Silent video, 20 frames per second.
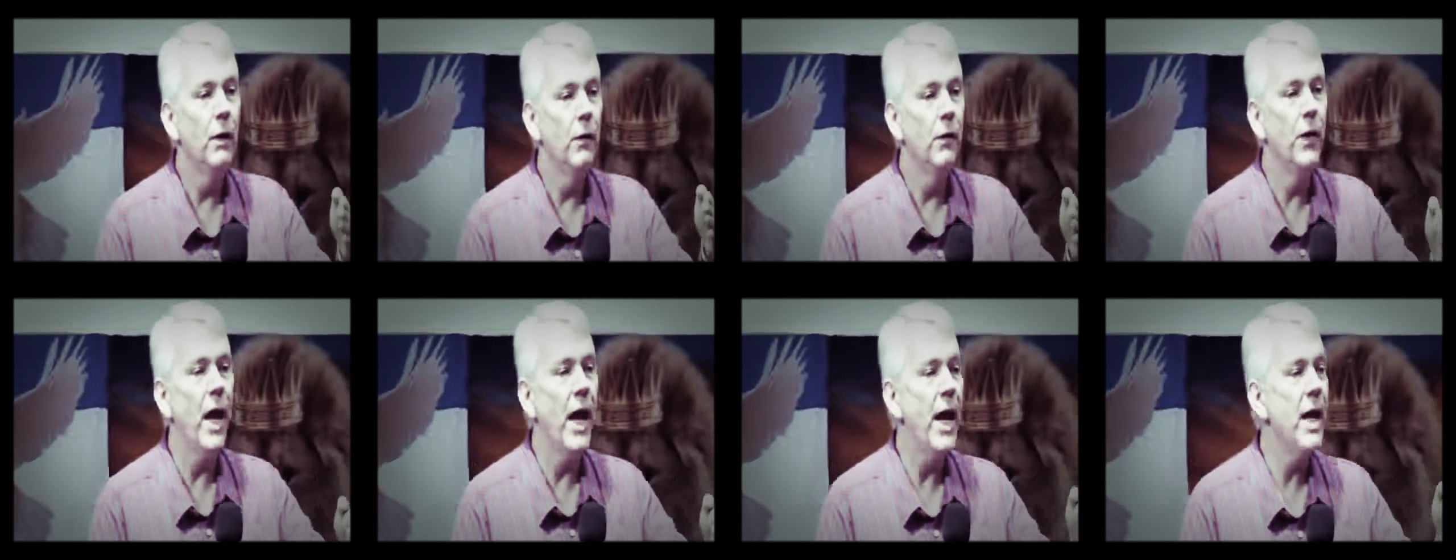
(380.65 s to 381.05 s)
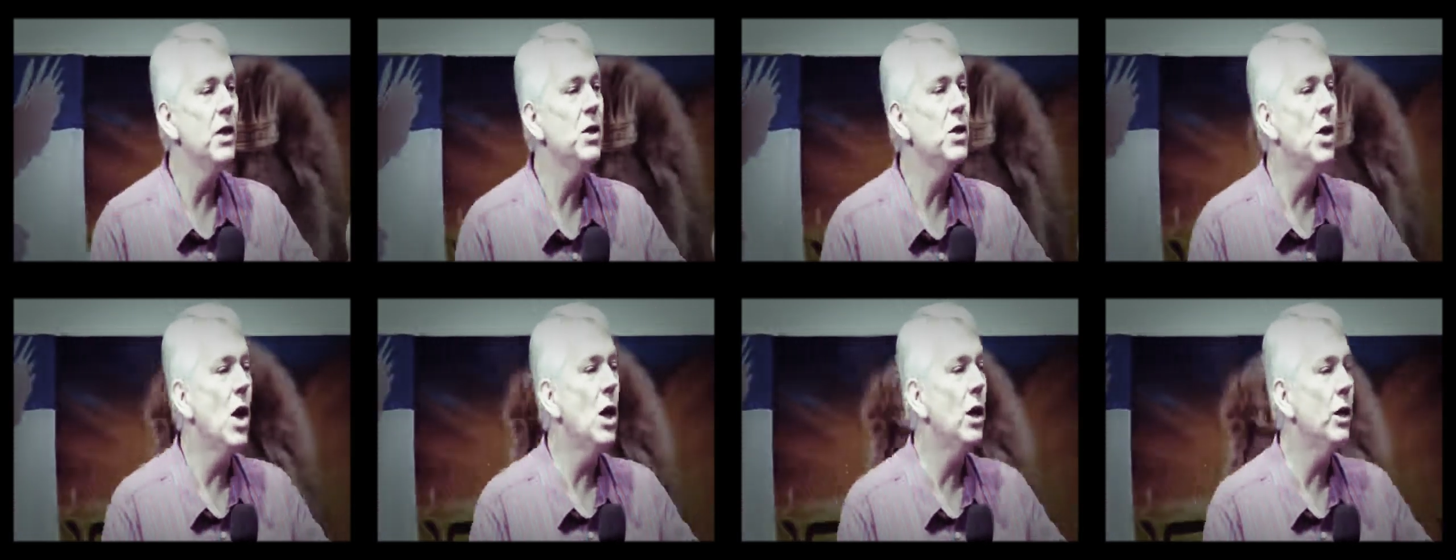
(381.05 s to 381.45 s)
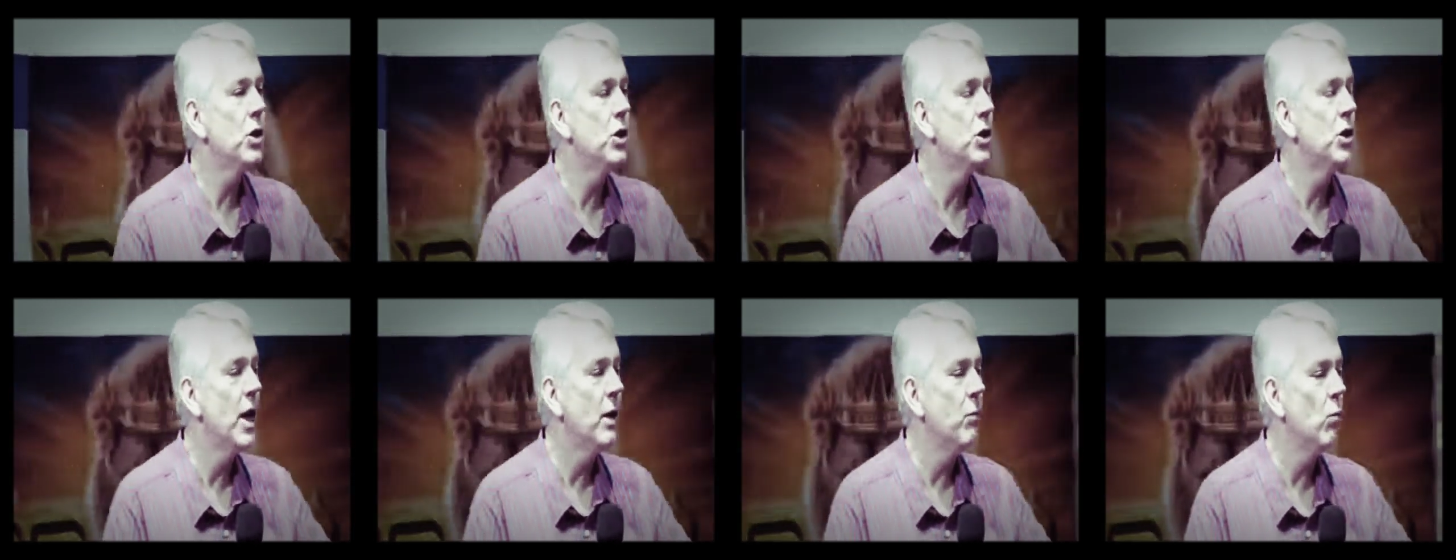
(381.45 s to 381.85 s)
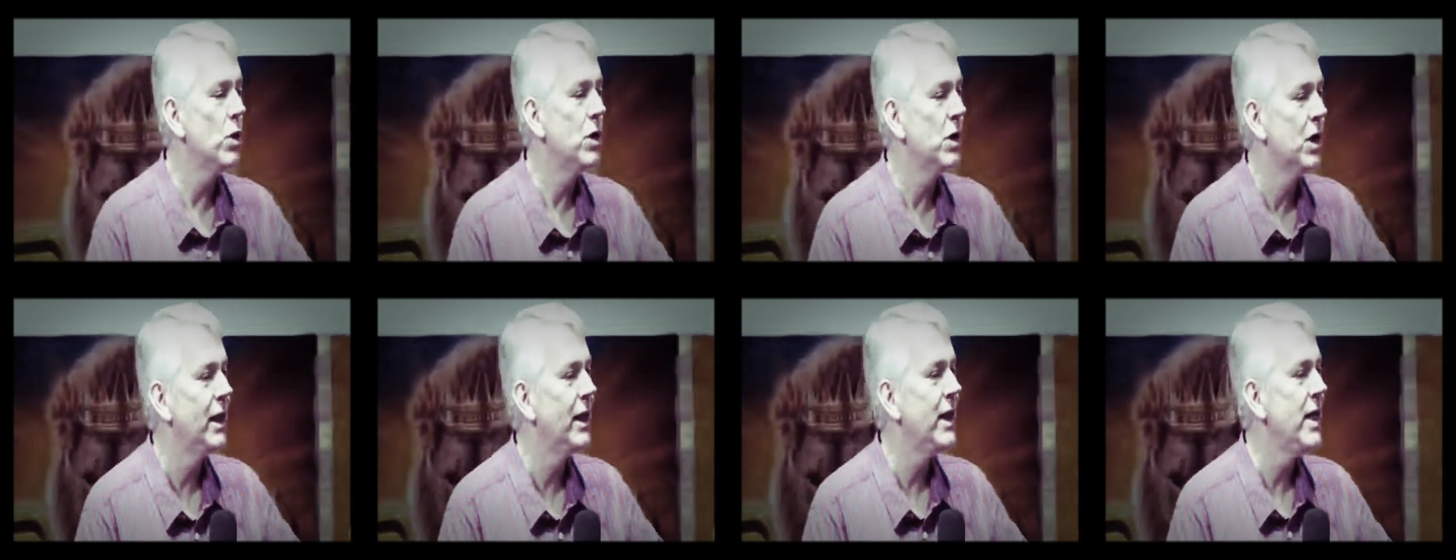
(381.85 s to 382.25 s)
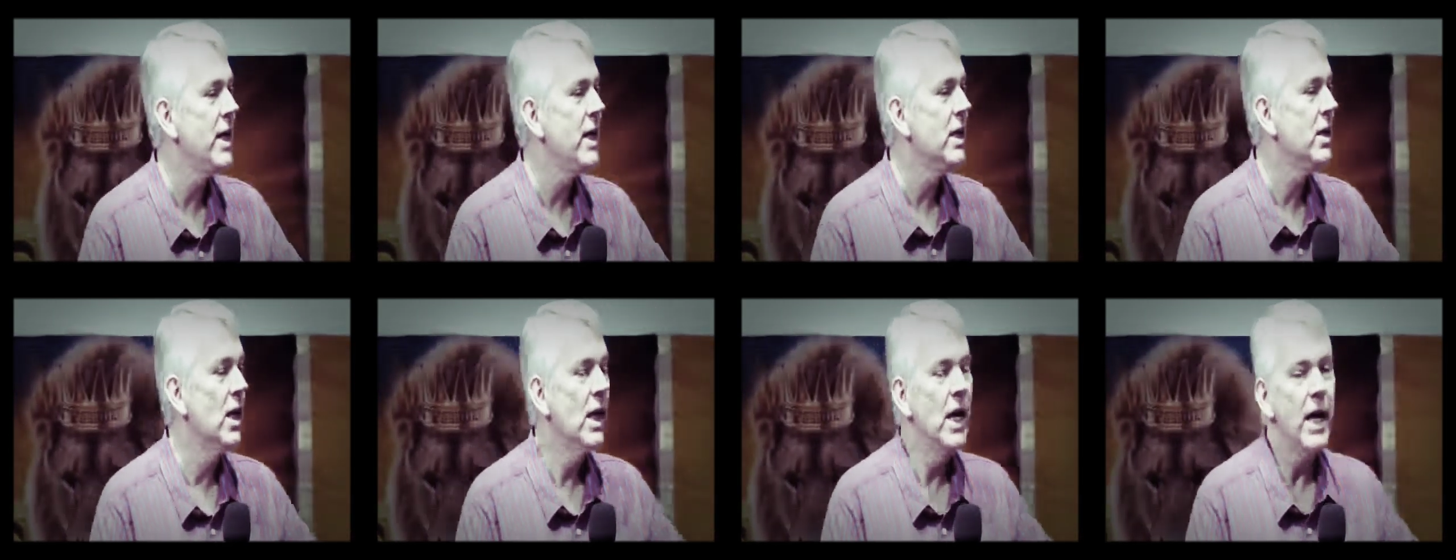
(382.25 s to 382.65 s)
the head knowledge that was
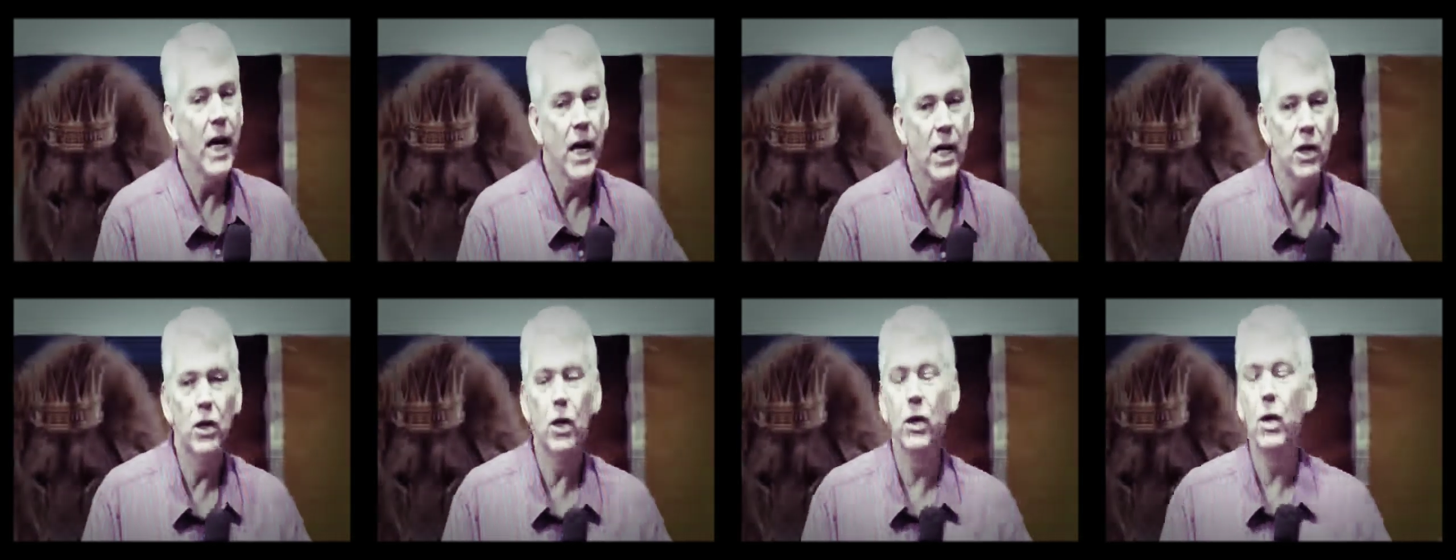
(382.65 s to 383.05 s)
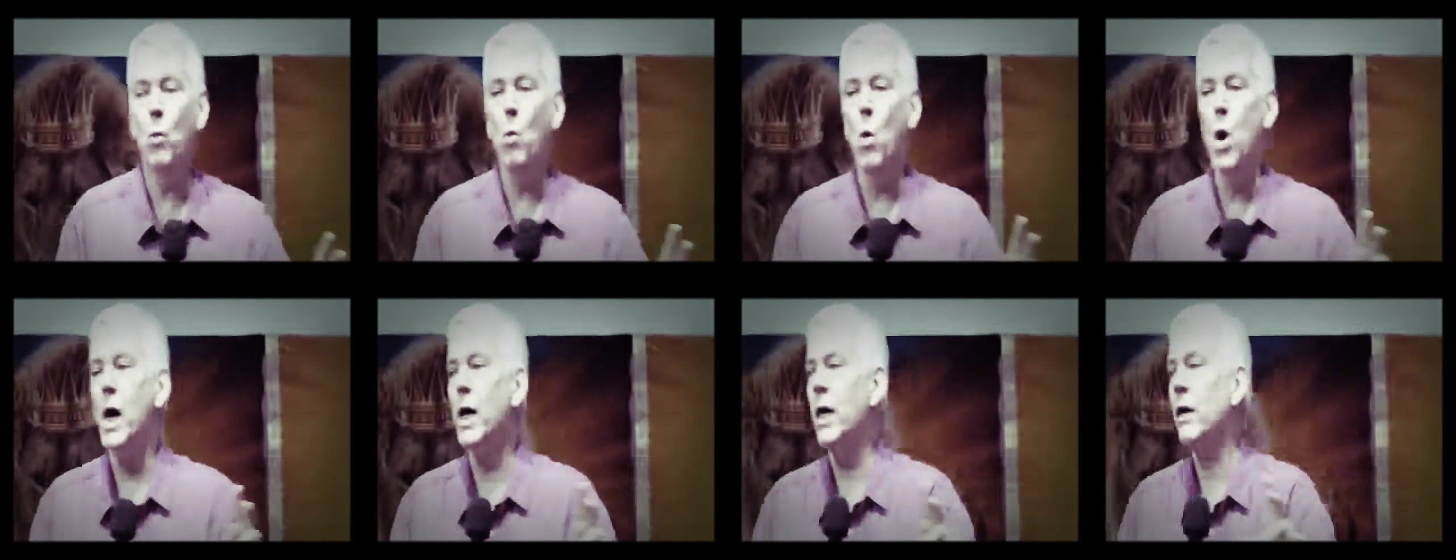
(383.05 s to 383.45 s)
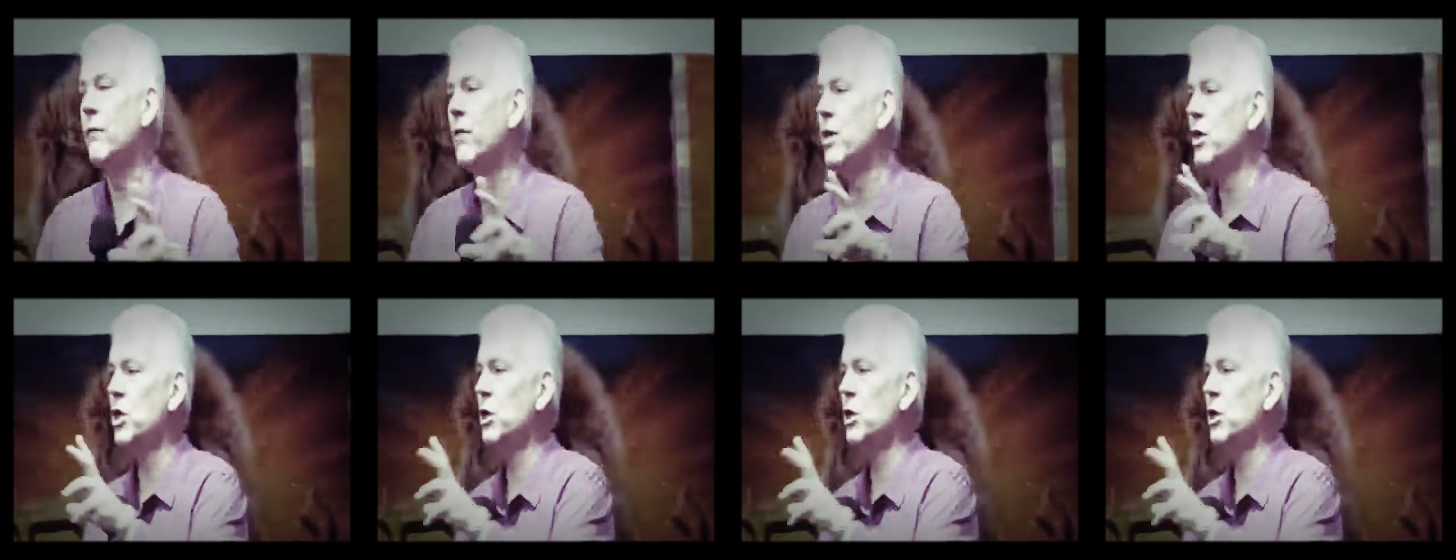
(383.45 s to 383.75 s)
gleaned into the walk of the